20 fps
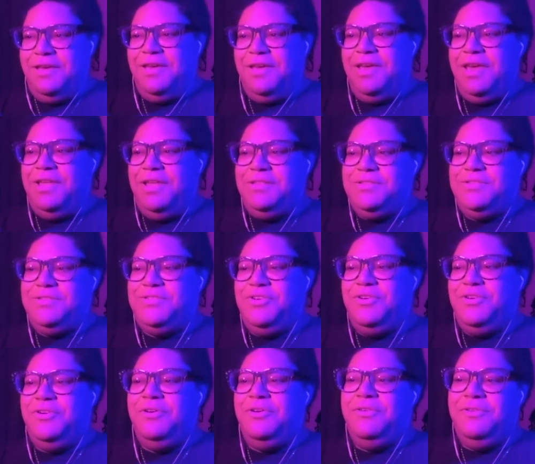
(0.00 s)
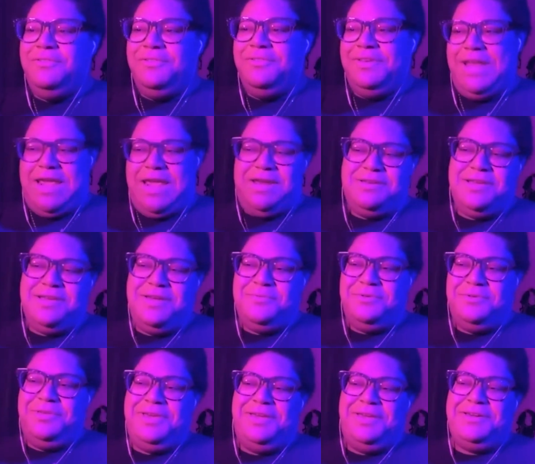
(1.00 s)
And so Nate and I were
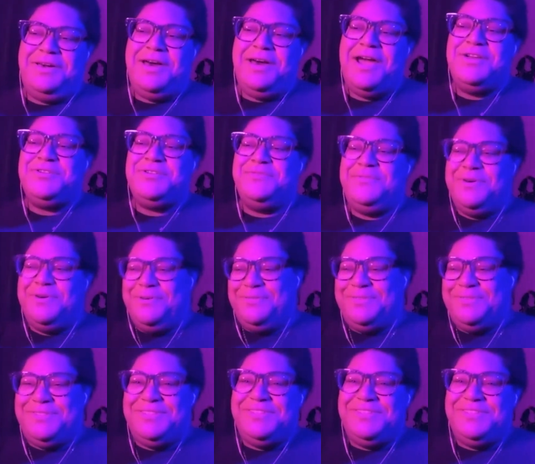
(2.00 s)
like, hydrophones,